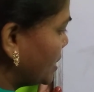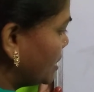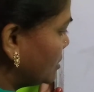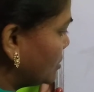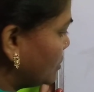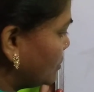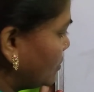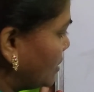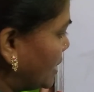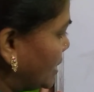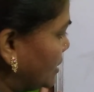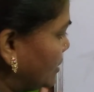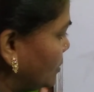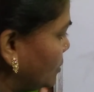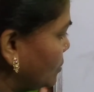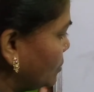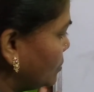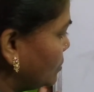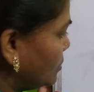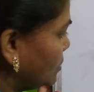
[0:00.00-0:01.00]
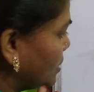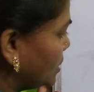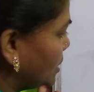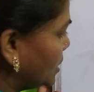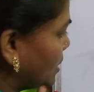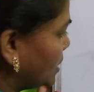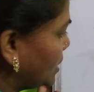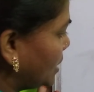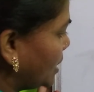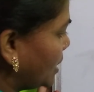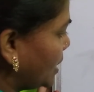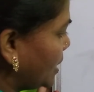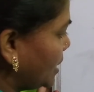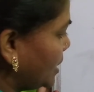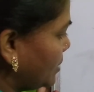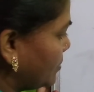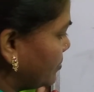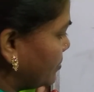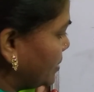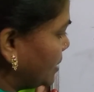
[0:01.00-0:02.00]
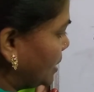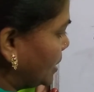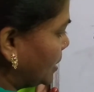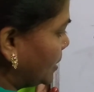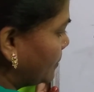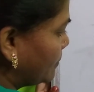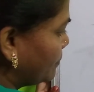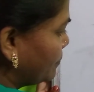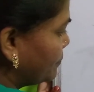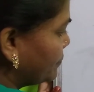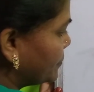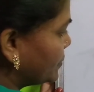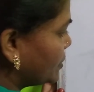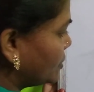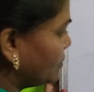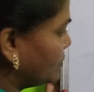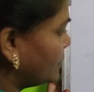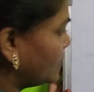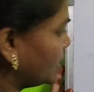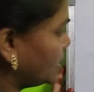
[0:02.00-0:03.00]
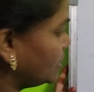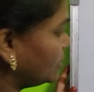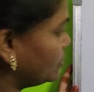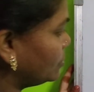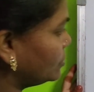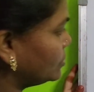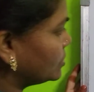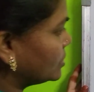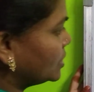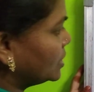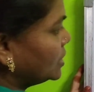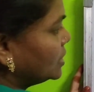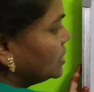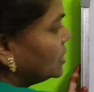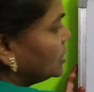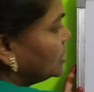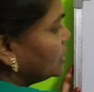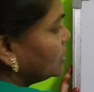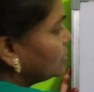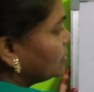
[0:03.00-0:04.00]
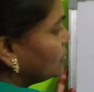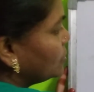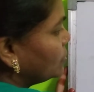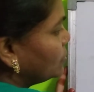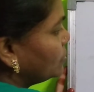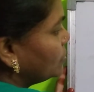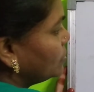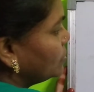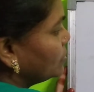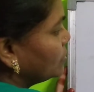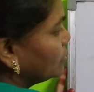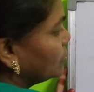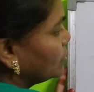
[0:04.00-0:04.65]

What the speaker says: So 1, 2, here A, B. So if you use these 2